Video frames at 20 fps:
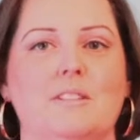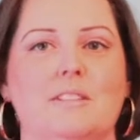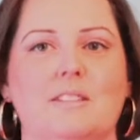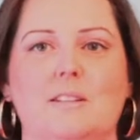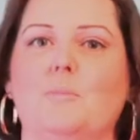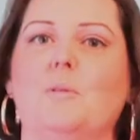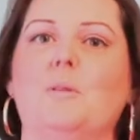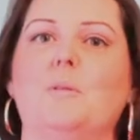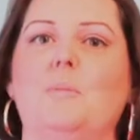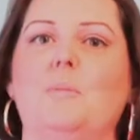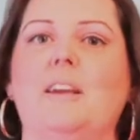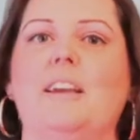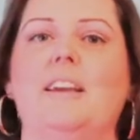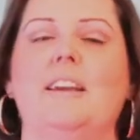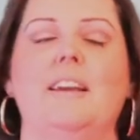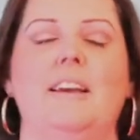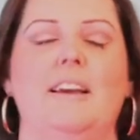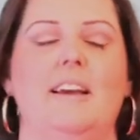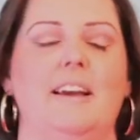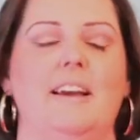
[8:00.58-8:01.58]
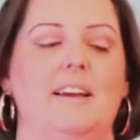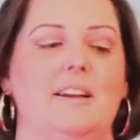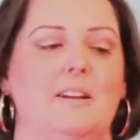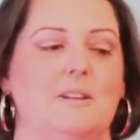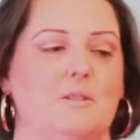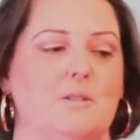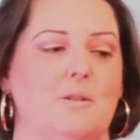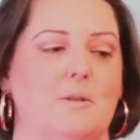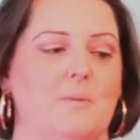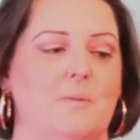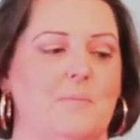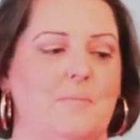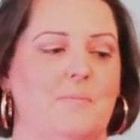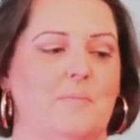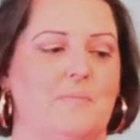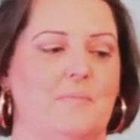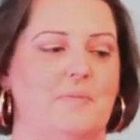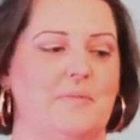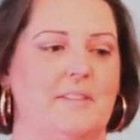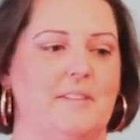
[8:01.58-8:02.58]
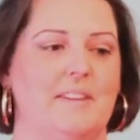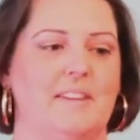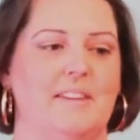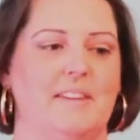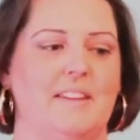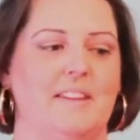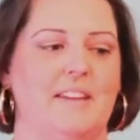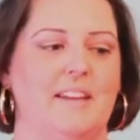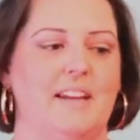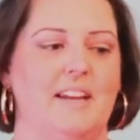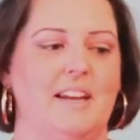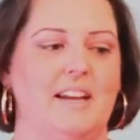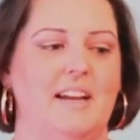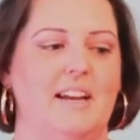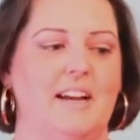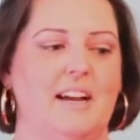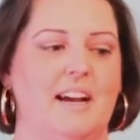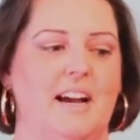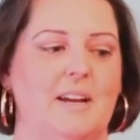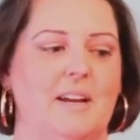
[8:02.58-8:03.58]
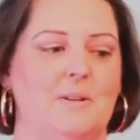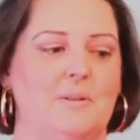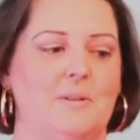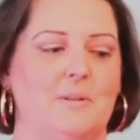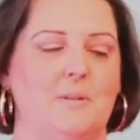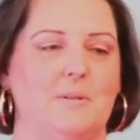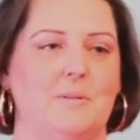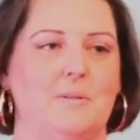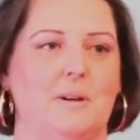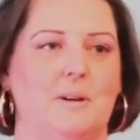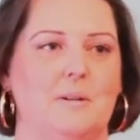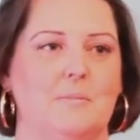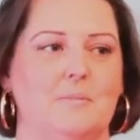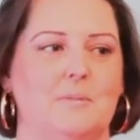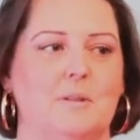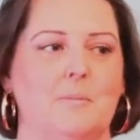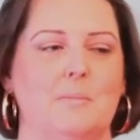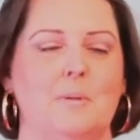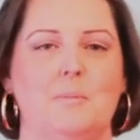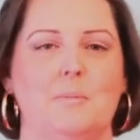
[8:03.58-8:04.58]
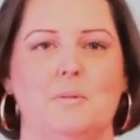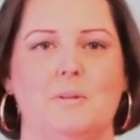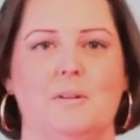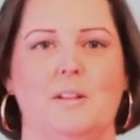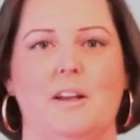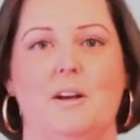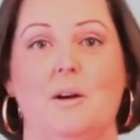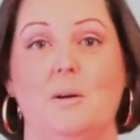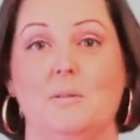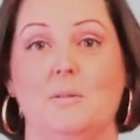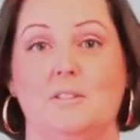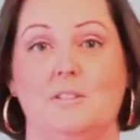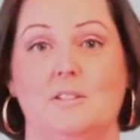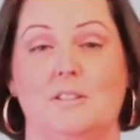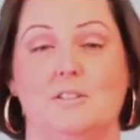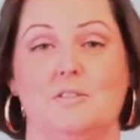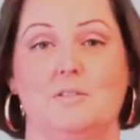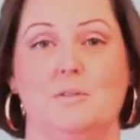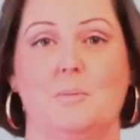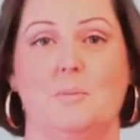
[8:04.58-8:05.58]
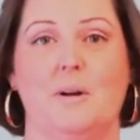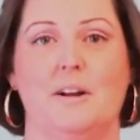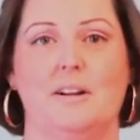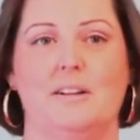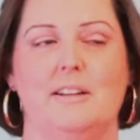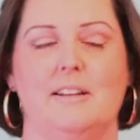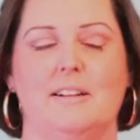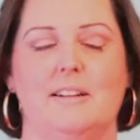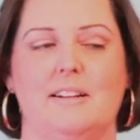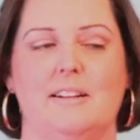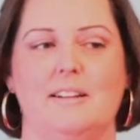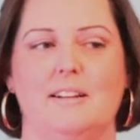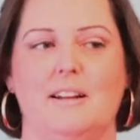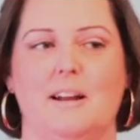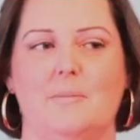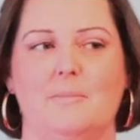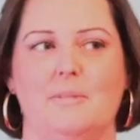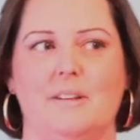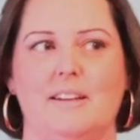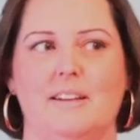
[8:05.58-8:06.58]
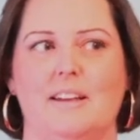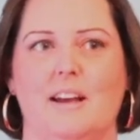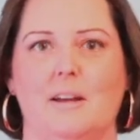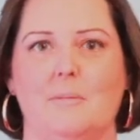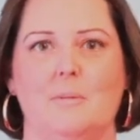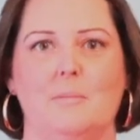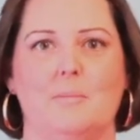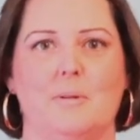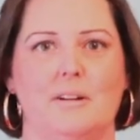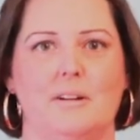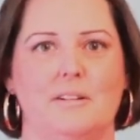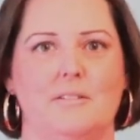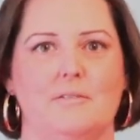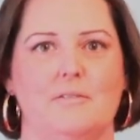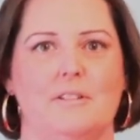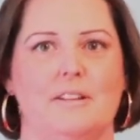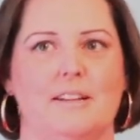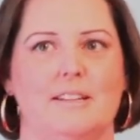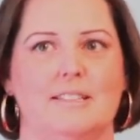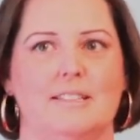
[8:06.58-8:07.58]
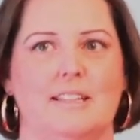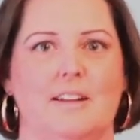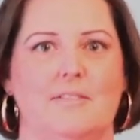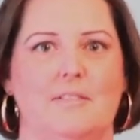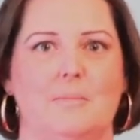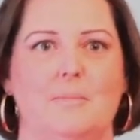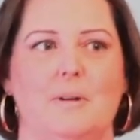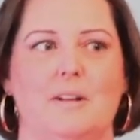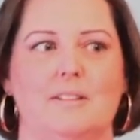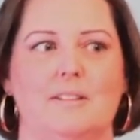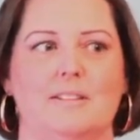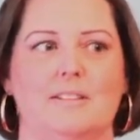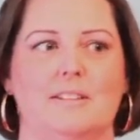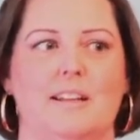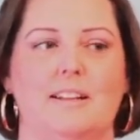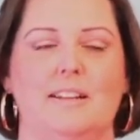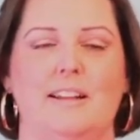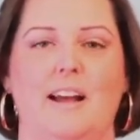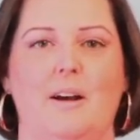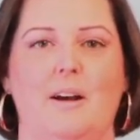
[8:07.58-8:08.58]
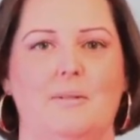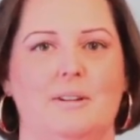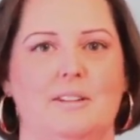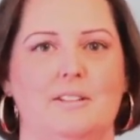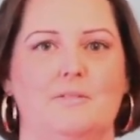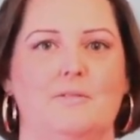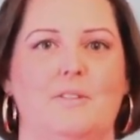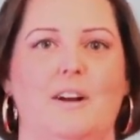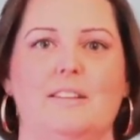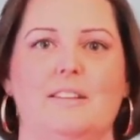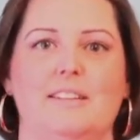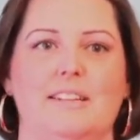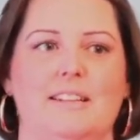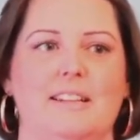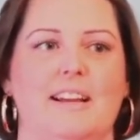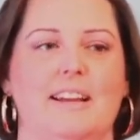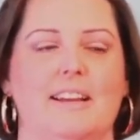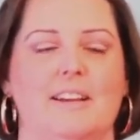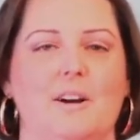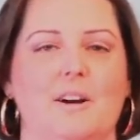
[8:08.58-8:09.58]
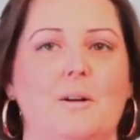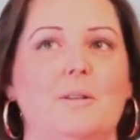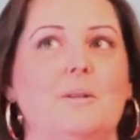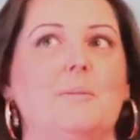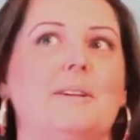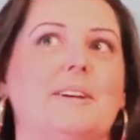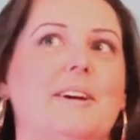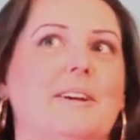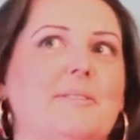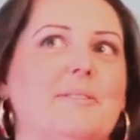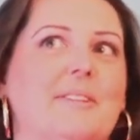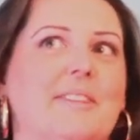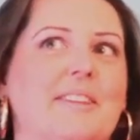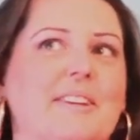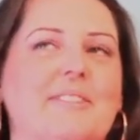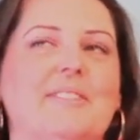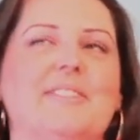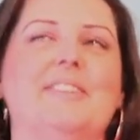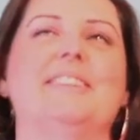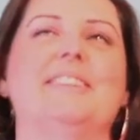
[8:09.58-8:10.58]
sit with me. So, I don't know. Some people are like, oh, it's because you're pregnant. And I'm like, I've been pregnant for like 7 months, and now he's finally like, oh, let me cuddle with you.